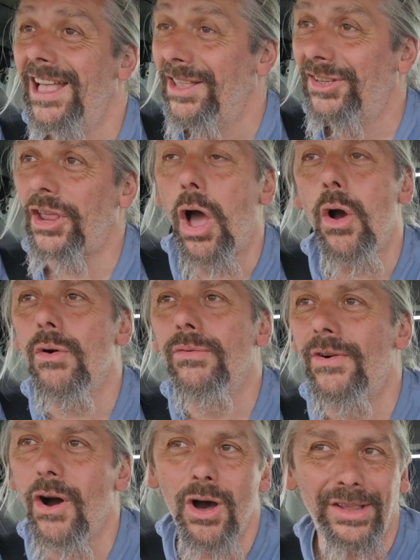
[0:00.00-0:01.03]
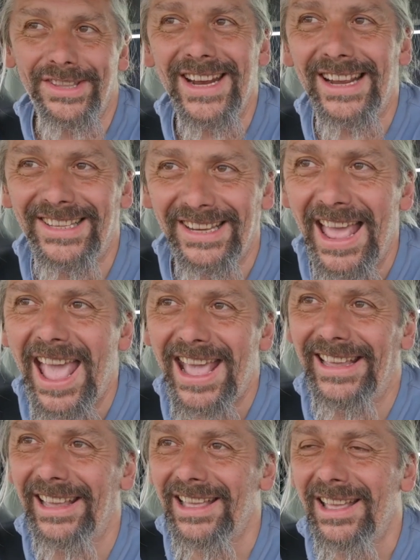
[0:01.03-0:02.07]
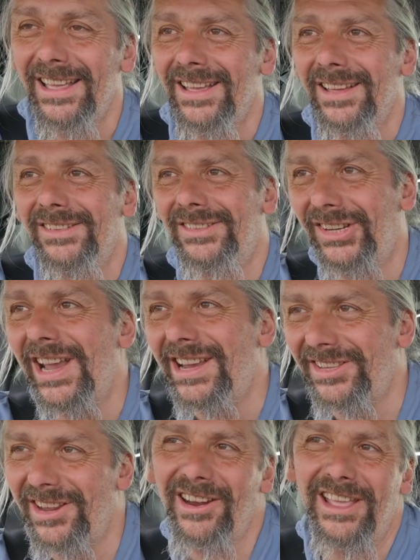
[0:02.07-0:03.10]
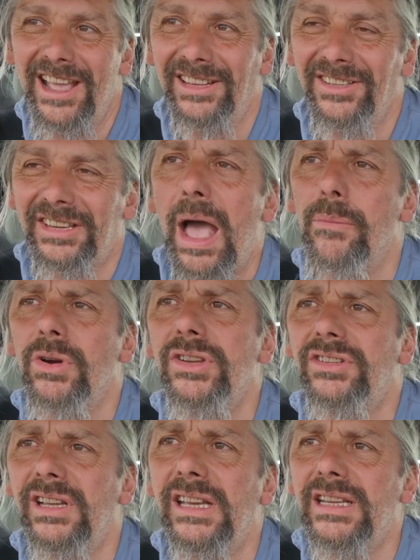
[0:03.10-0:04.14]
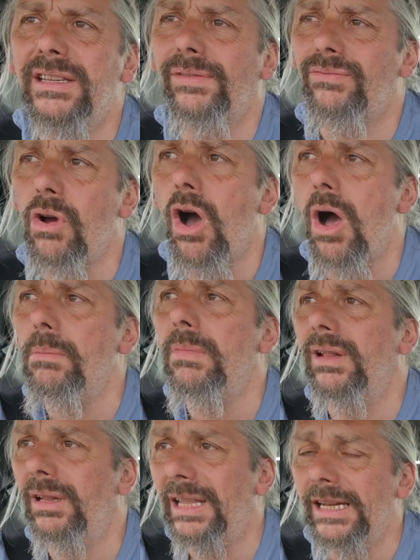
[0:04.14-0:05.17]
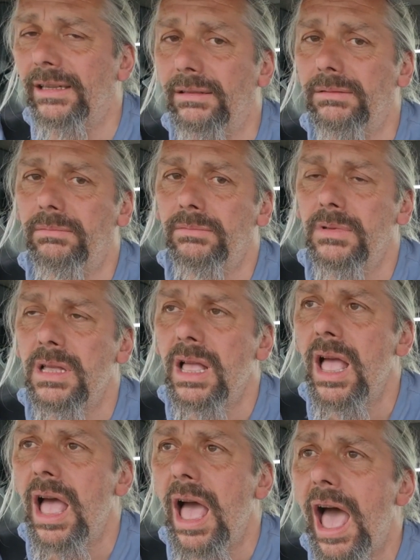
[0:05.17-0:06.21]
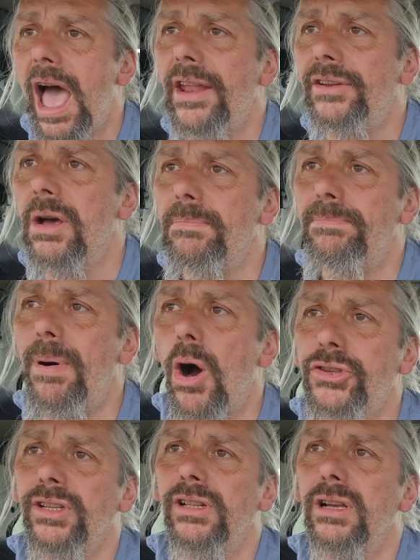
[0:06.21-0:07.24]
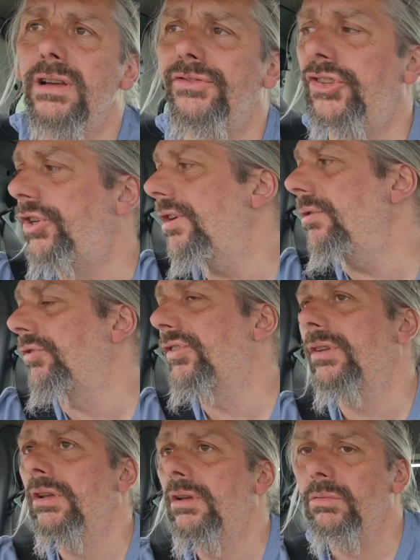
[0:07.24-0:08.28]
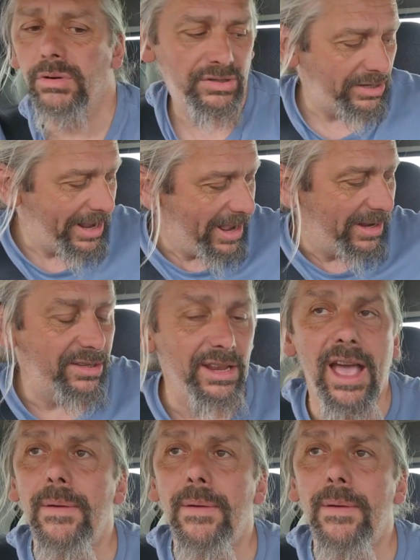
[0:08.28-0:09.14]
So for dinner today, cheese and onion sandwiches from Lidl and a bottle of juice, which is